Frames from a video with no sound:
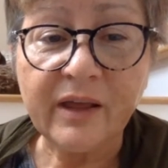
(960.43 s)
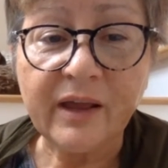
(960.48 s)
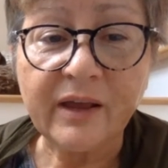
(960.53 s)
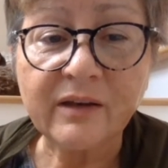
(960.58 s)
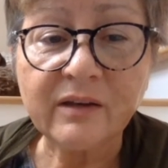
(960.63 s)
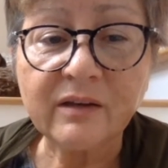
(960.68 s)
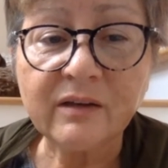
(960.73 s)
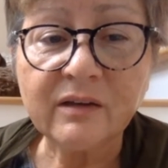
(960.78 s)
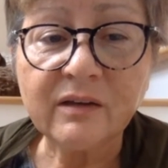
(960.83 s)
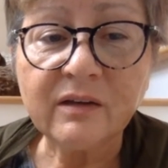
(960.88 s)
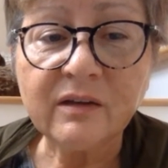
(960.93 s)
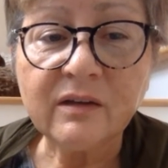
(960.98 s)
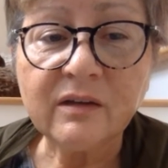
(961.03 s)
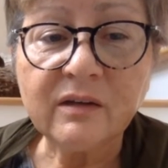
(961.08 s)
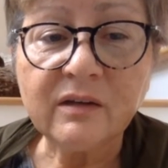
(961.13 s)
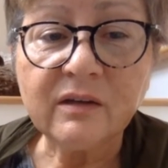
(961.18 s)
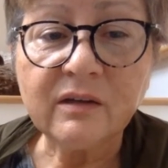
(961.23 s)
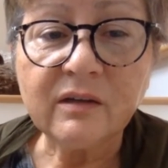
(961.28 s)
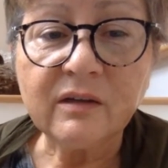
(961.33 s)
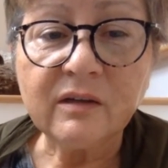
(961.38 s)
that,
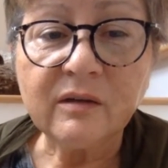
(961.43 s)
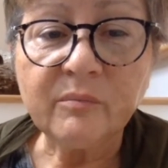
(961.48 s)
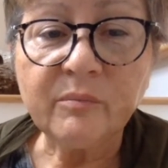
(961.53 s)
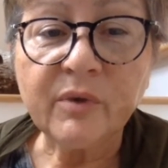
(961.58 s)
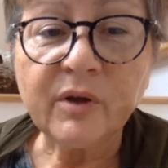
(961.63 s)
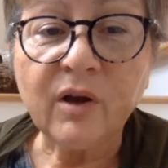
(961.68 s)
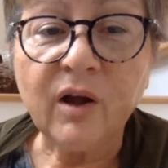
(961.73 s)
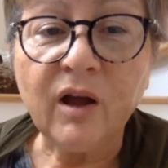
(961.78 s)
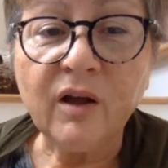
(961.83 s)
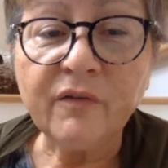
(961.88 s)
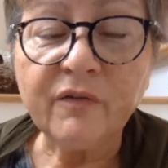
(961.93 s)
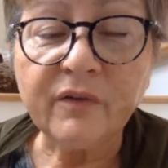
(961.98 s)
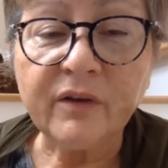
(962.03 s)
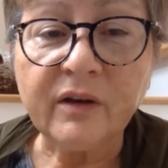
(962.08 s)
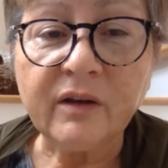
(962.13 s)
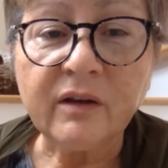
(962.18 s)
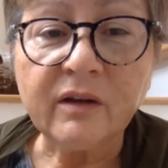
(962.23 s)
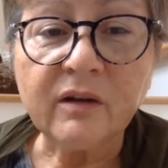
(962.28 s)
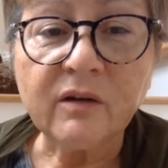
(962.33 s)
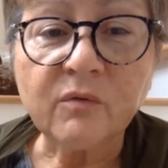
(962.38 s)
but
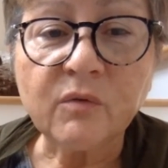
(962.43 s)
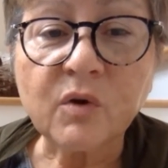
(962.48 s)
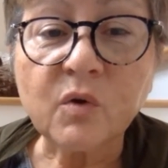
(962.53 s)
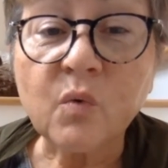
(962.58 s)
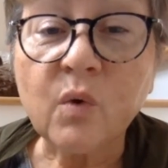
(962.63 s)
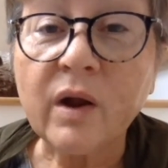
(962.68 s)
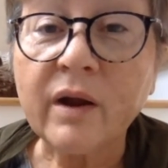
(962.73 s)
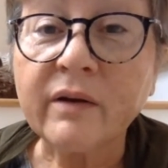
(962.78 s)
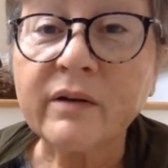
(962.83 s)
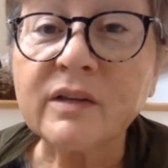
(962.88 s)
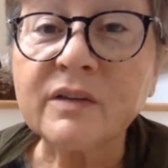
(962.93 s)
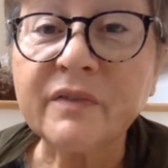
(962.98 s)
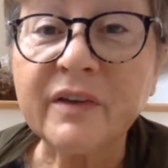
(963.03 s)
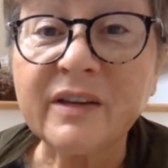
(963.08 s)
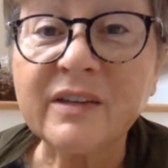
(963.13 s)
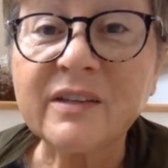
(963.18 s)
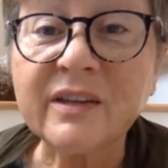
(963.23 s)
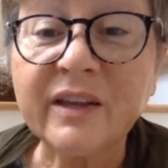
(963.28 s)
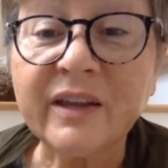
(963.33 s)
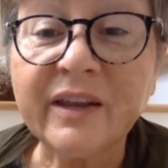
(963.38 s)
often requires
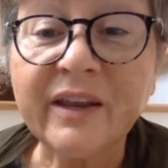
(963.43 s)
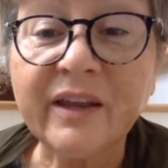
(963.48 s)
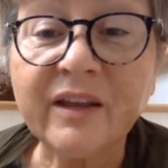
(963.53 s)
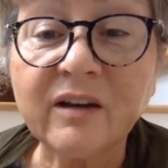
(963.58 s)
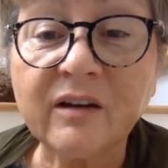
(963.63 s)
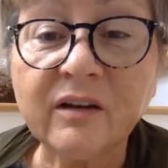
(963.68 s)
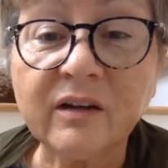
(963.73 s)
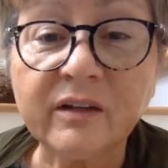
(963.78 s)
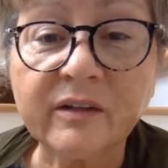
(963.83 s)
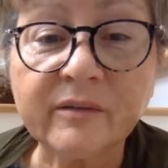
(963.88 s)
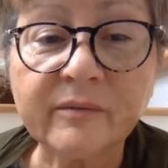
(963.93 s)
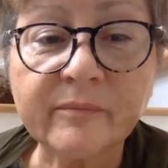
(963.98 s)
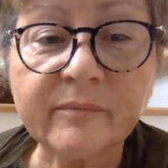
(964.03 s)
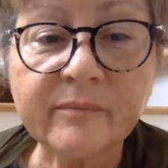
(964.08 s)
facing it head on.